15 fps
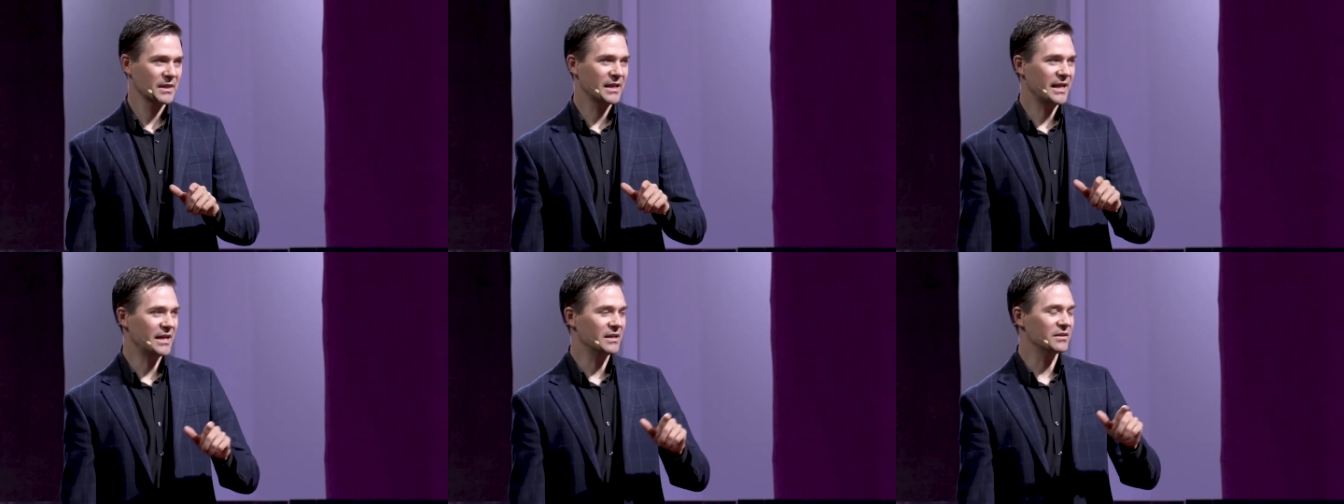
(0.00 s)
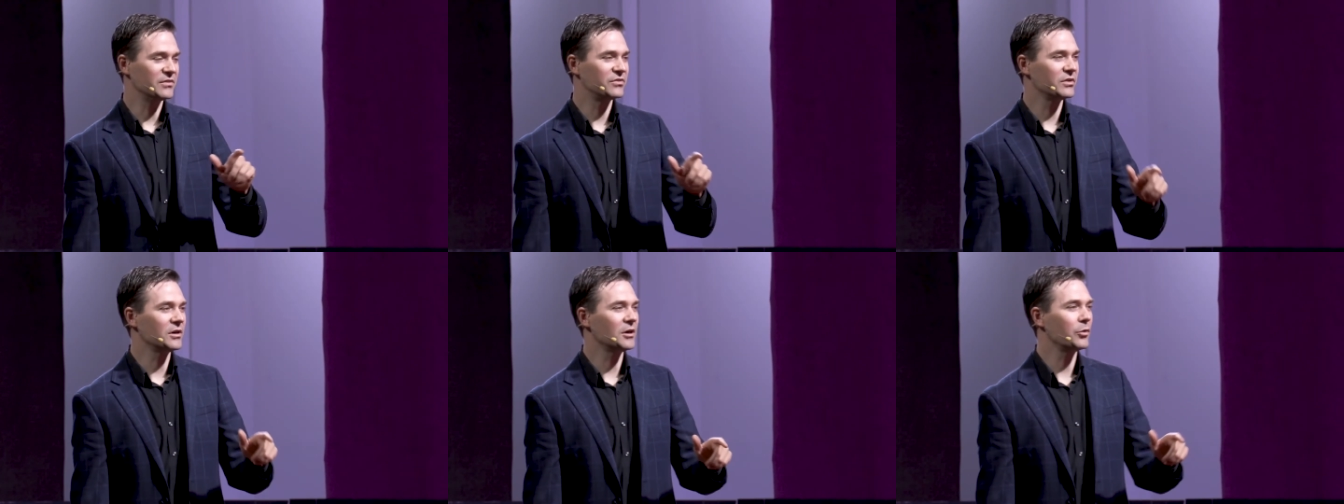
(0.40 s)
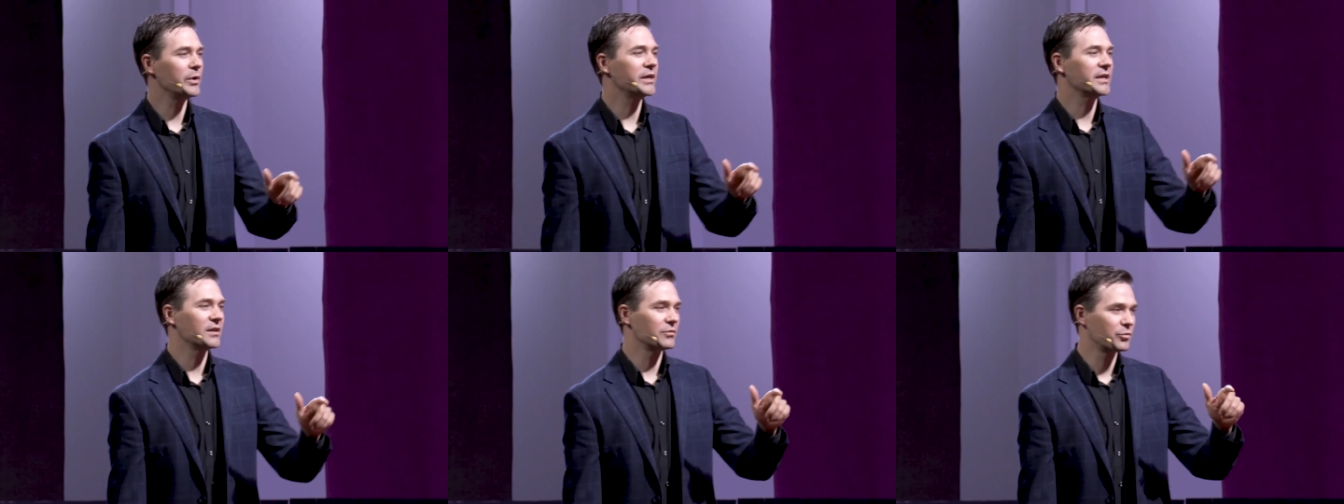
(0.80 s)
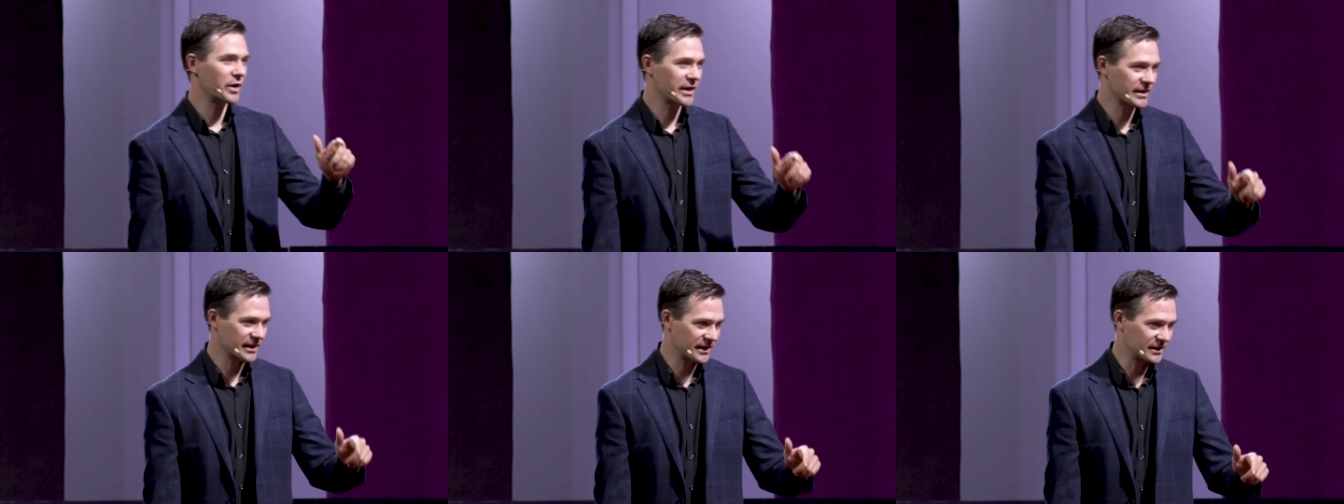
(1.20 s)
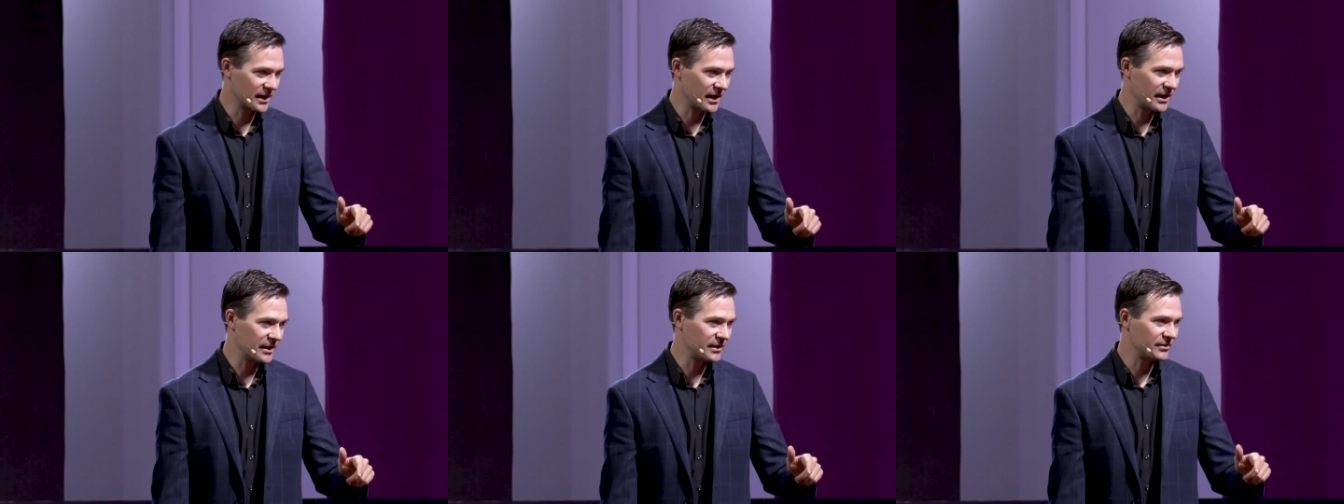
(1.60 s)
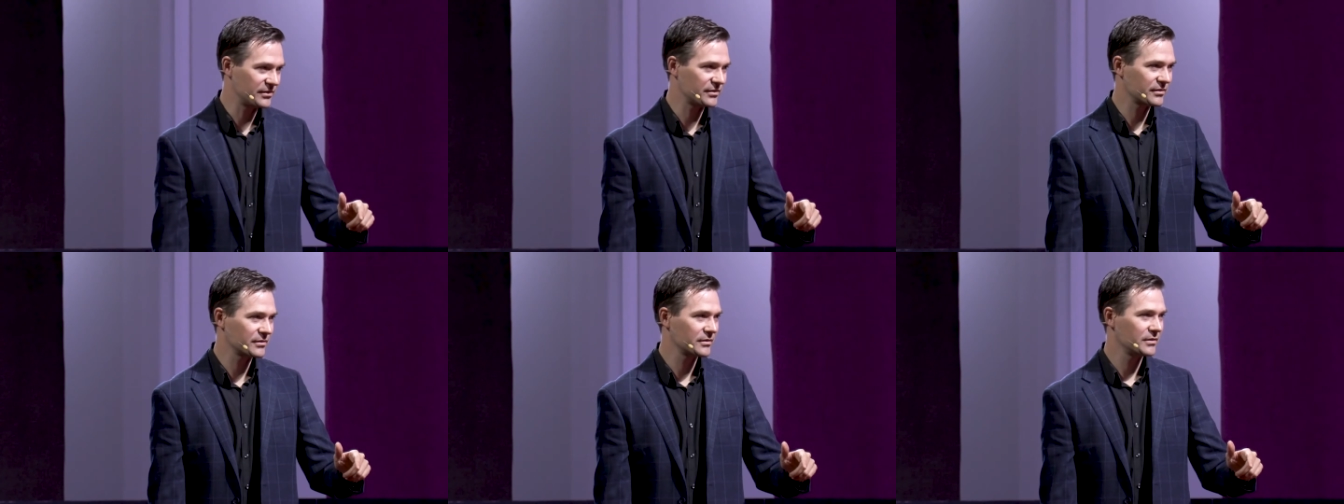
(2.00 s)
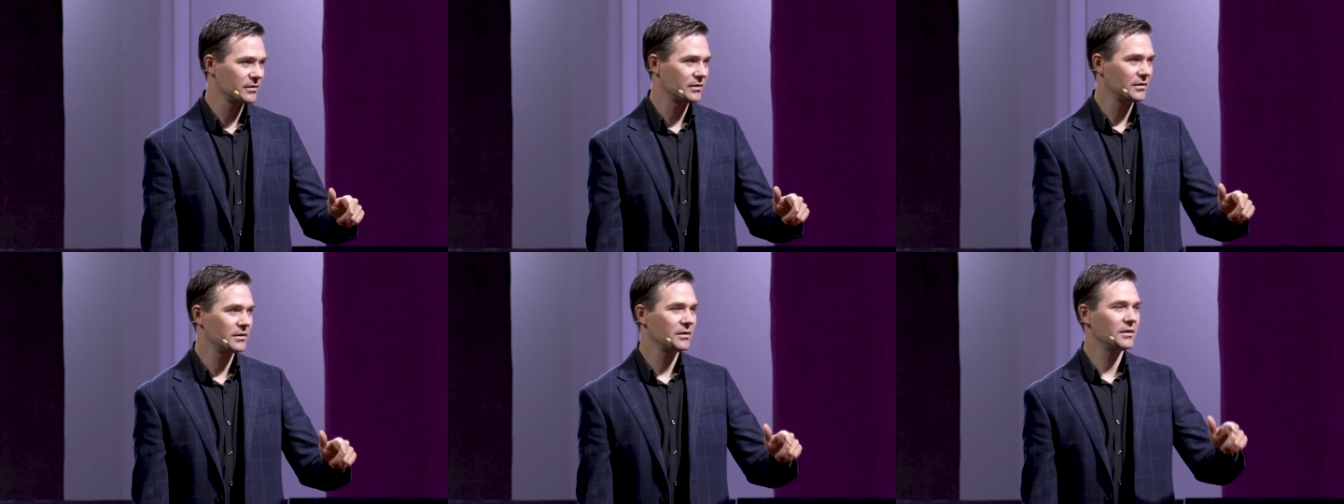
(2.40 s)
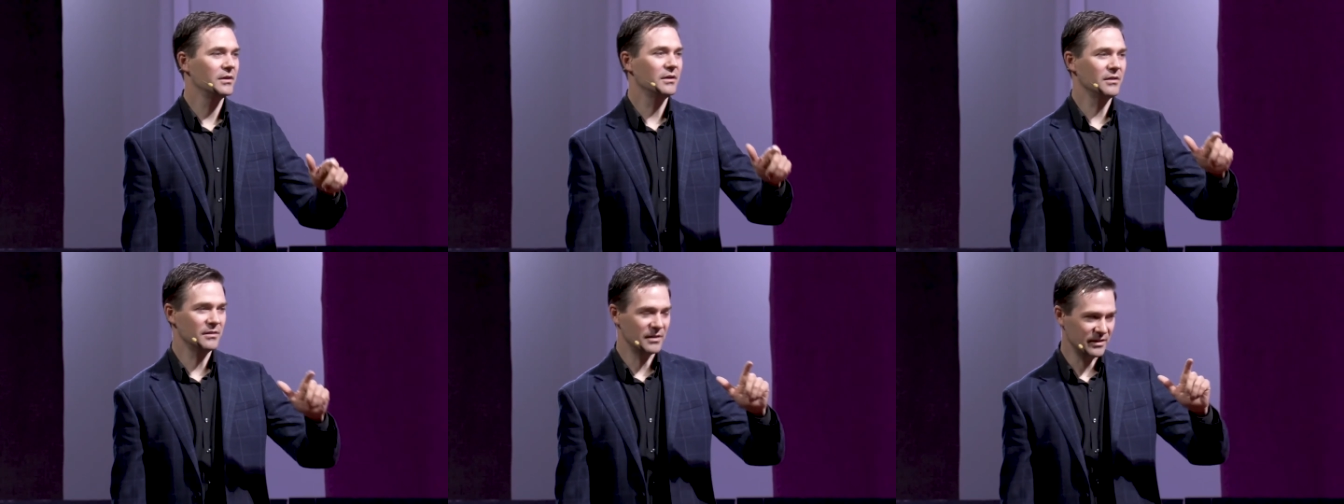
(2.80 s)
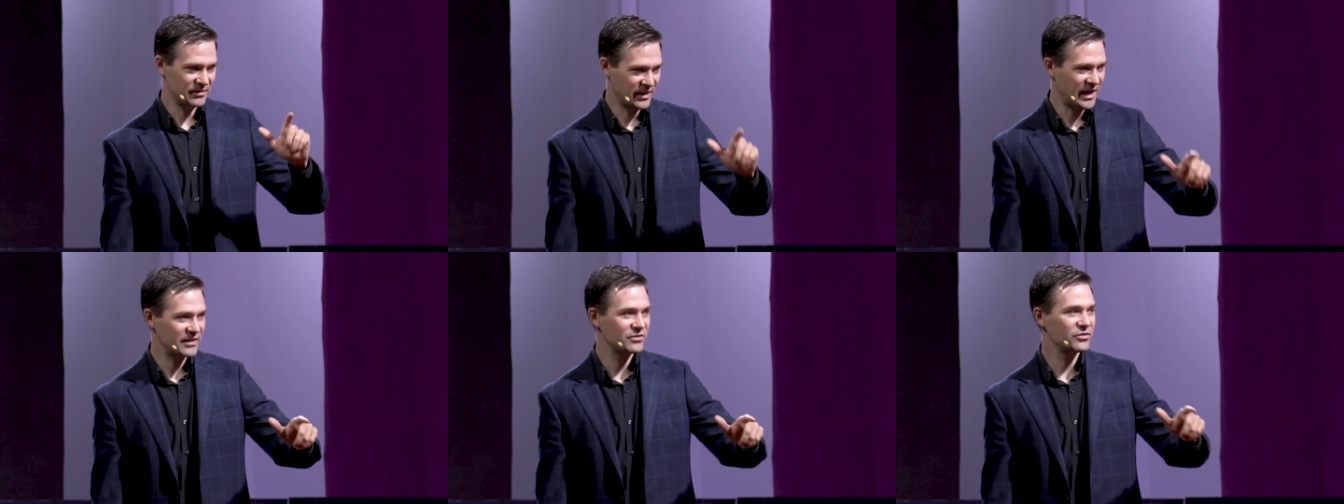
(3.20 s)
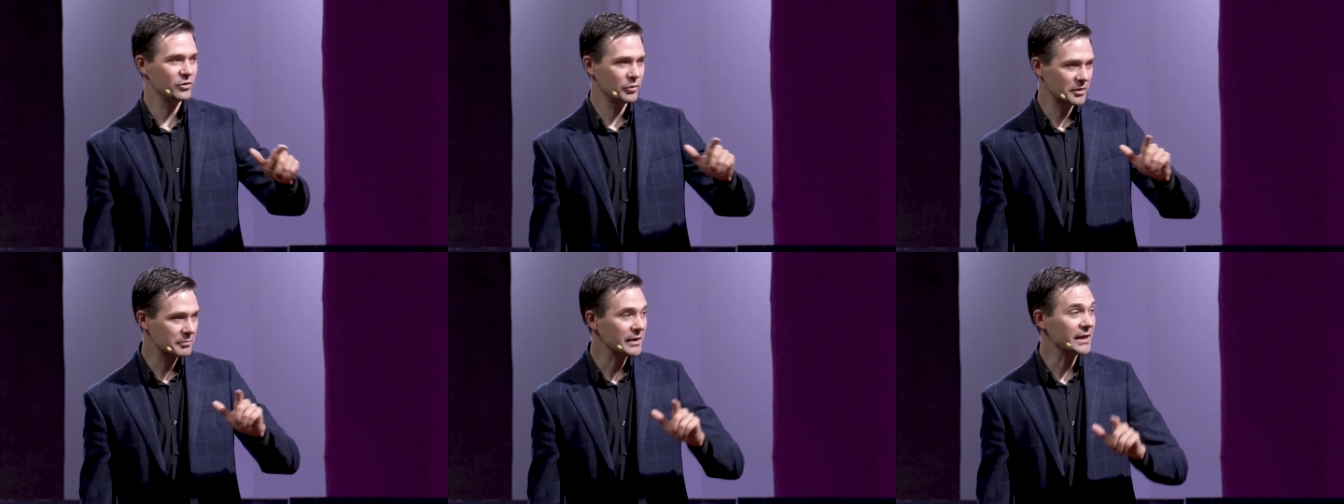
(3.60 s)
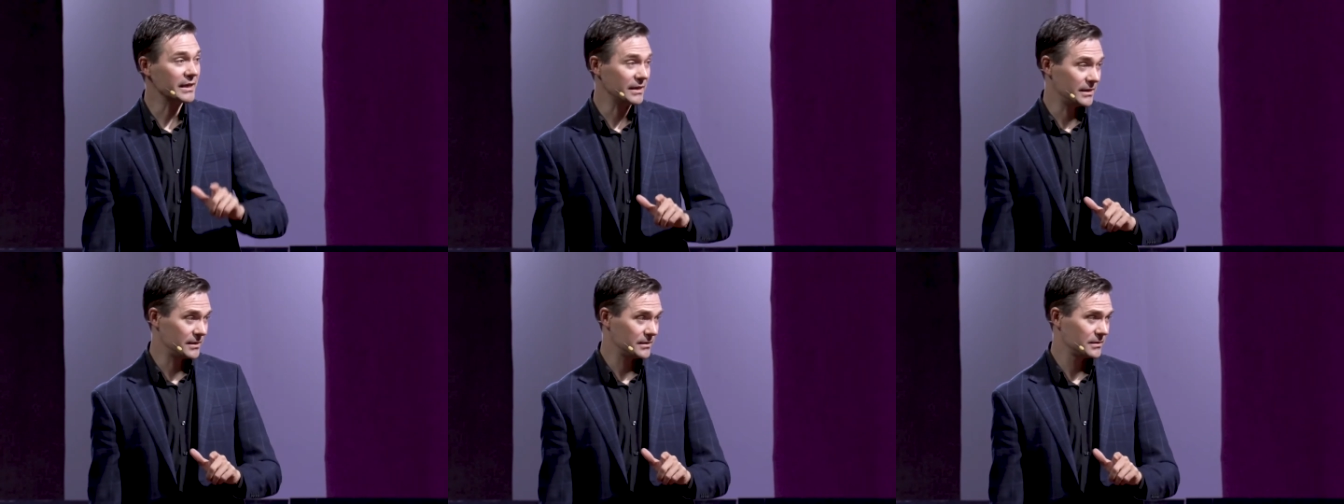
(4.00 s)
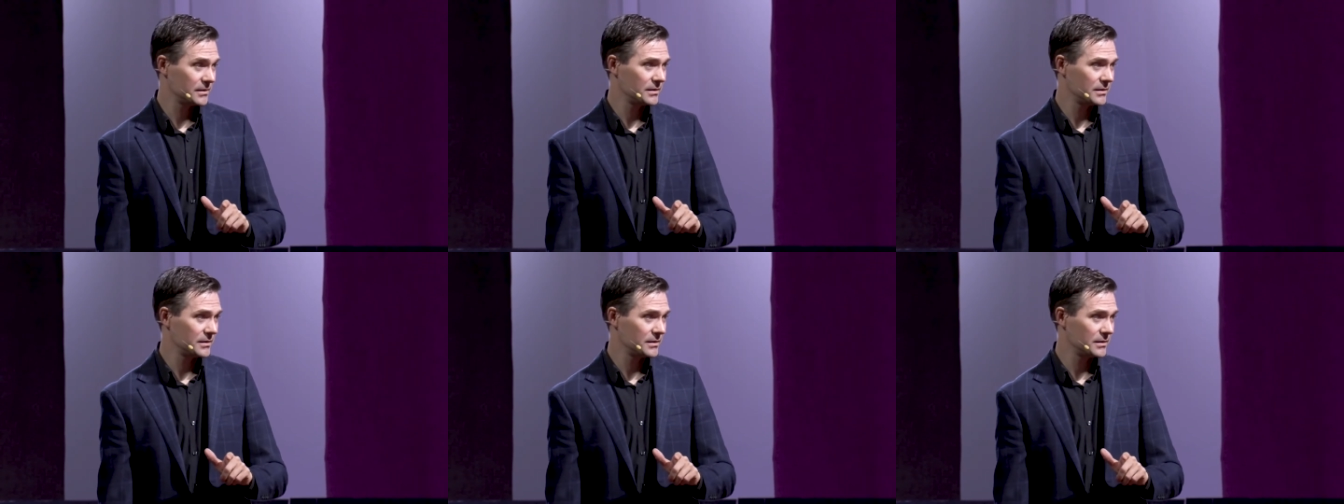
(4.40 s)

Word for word: And until we can recognize that that's you and me,